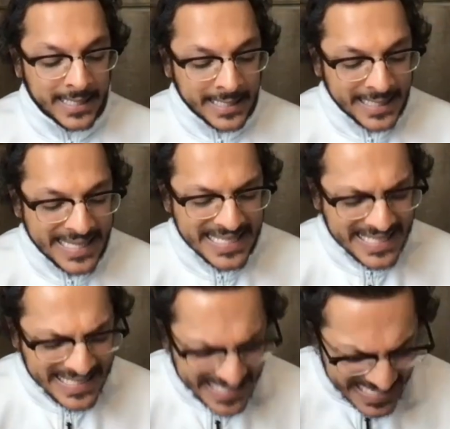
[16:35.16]
He
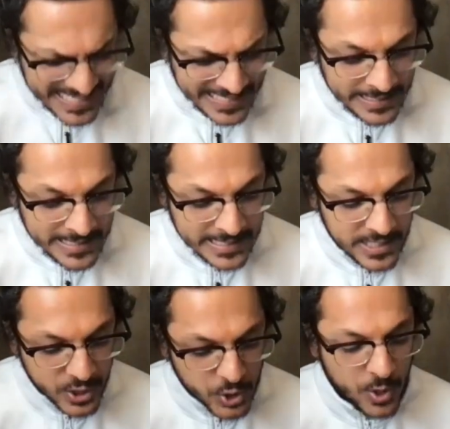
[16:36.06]
ceaselessly
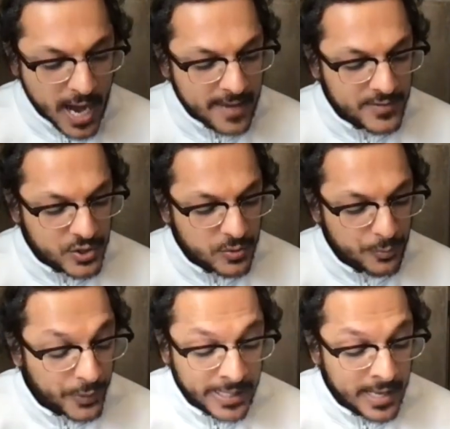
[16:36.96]
strives to
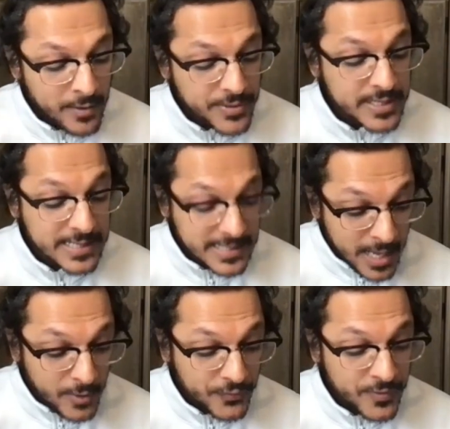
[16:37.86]
bring out the
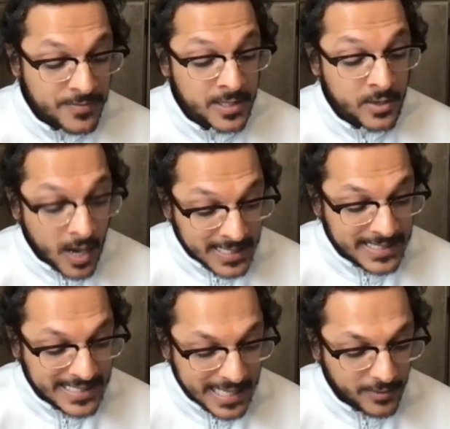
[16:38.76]
self from the not
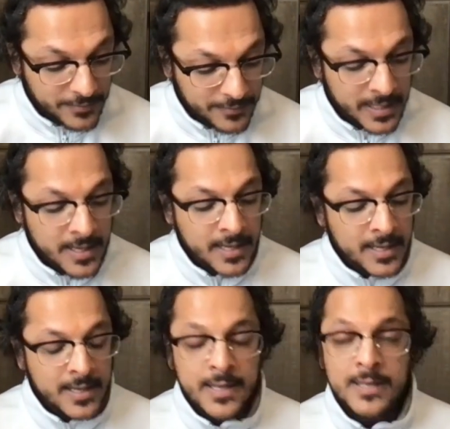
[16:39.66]
self
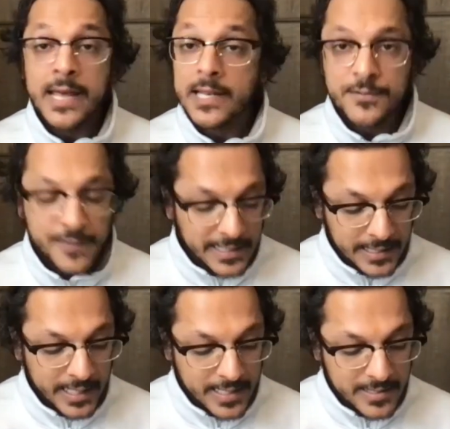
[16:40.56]
that is veiling
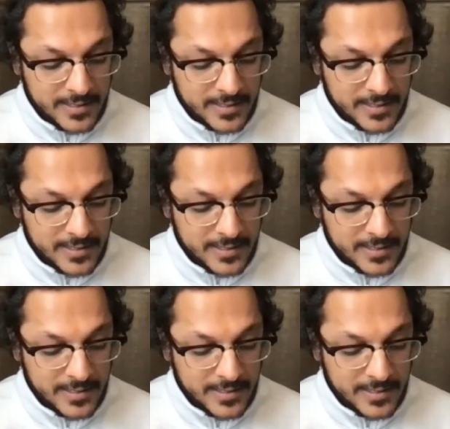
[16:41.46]
it.